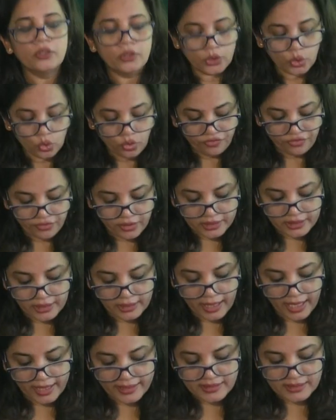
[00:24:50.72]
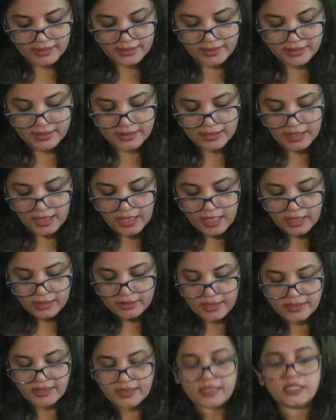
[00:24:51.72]
new fertilizers,
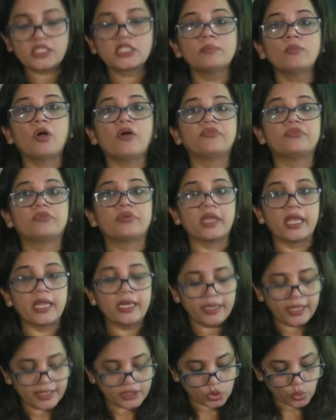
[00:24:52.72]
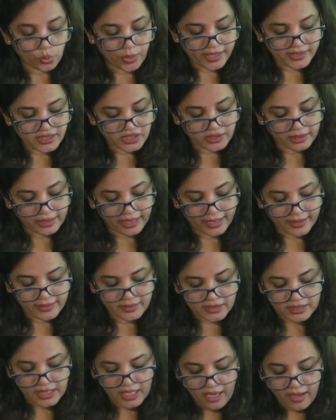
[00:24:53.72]
the system of drainage waste
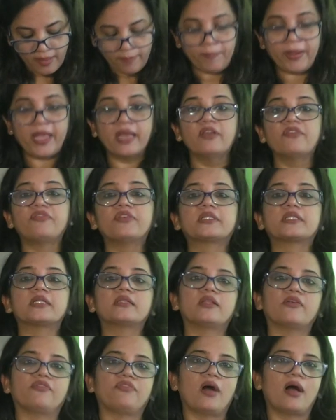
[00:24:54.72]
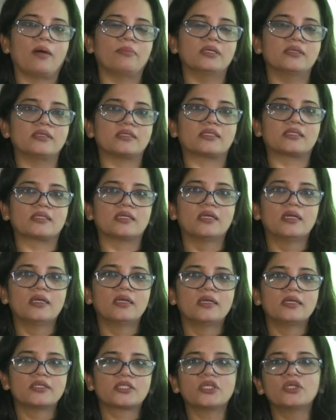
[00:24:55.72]
lands benefited the farmers.
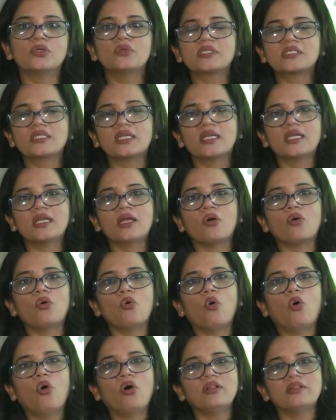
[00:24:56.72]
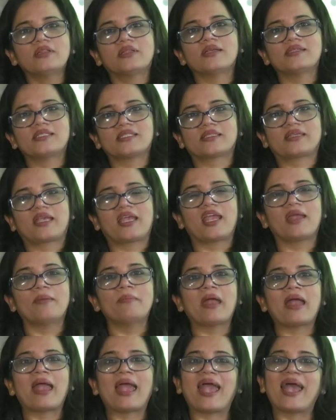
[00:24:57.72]
So you see, all this
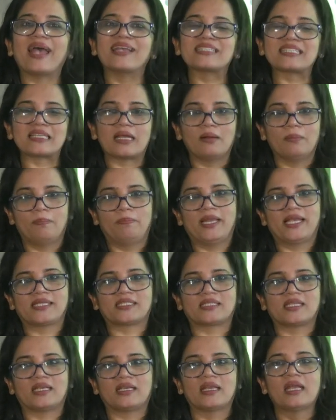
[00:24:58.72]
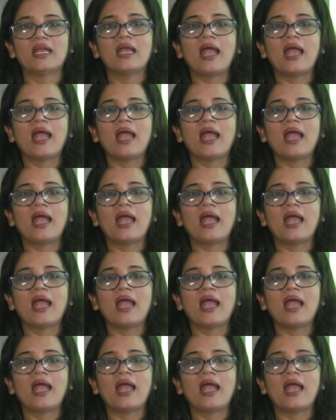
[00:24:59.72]
came as a blessing